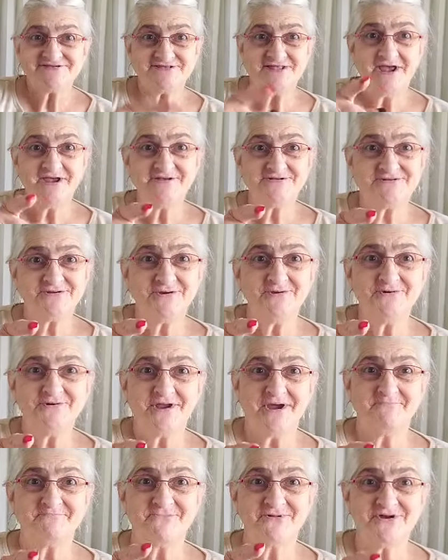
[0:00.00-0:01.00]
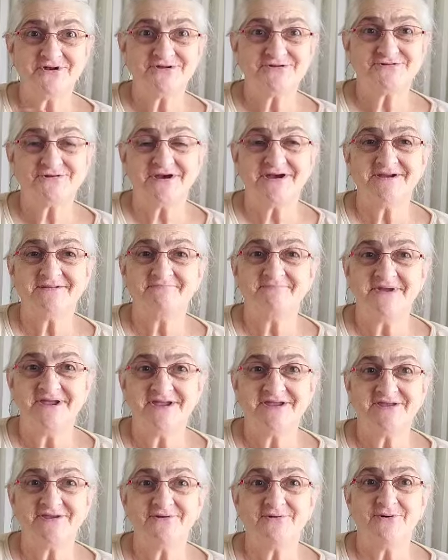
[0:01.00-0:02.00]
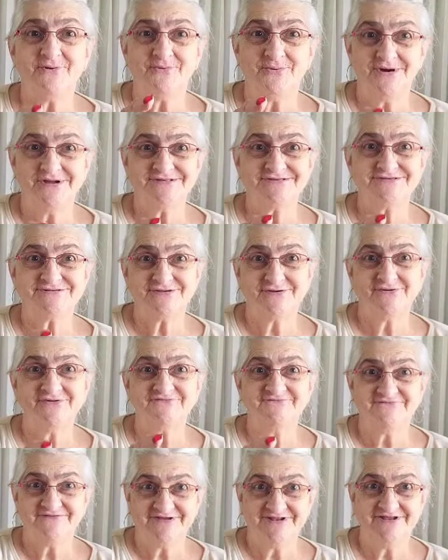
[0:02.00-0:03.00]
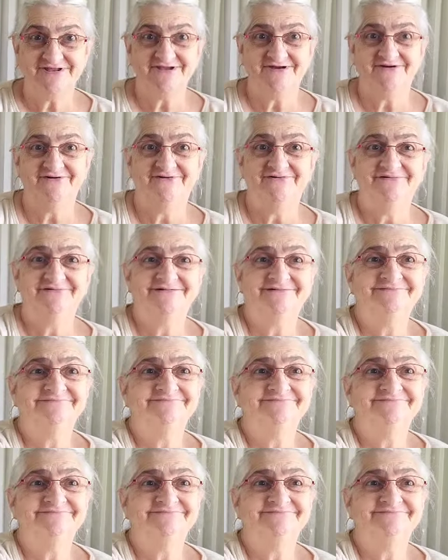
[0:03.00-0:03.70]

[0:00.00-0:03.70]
Stay tuned, I'm going to try to make you a What's Sold video.